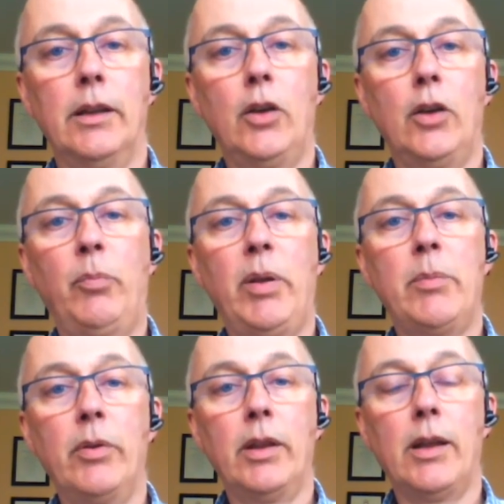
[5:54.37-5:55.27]
that those
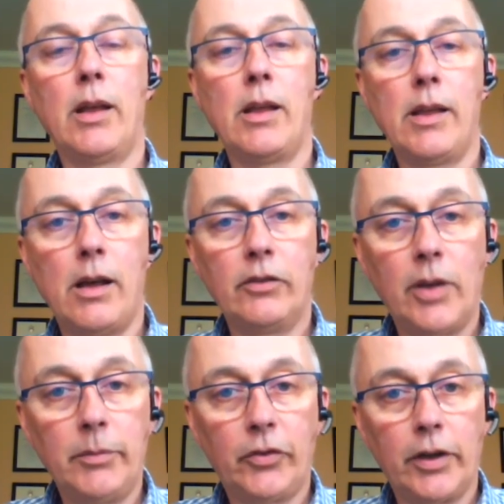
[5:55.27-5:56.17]
people that are
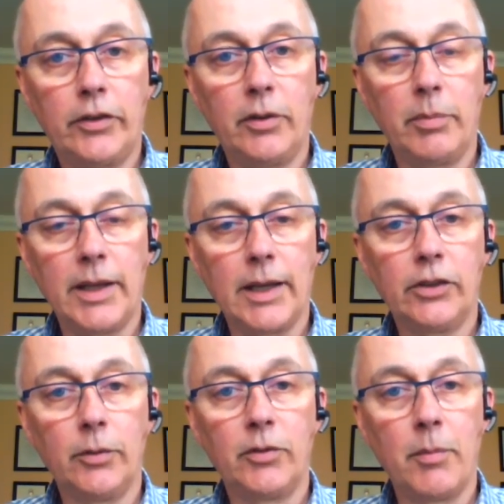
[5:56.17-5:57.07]
demonstrated to be
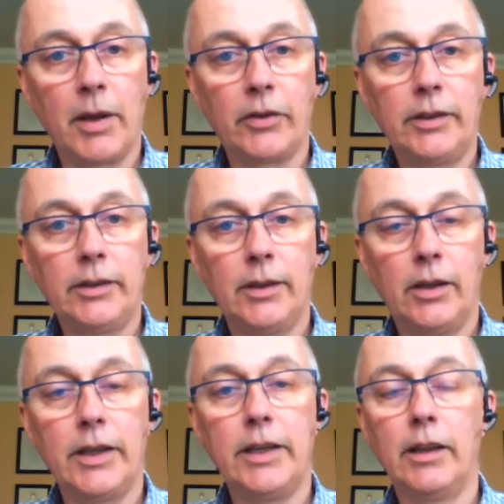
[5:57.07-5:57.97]
asymptomatic,
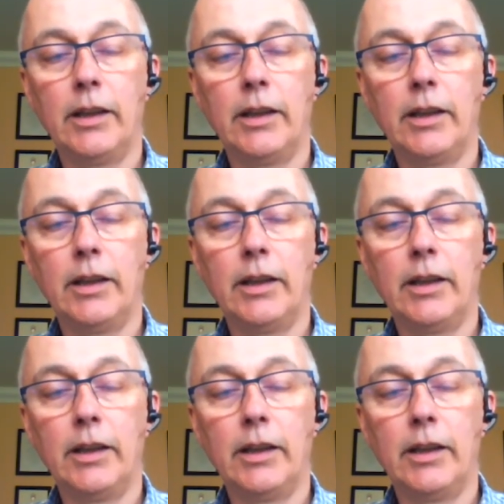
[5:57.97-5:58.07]
i.e.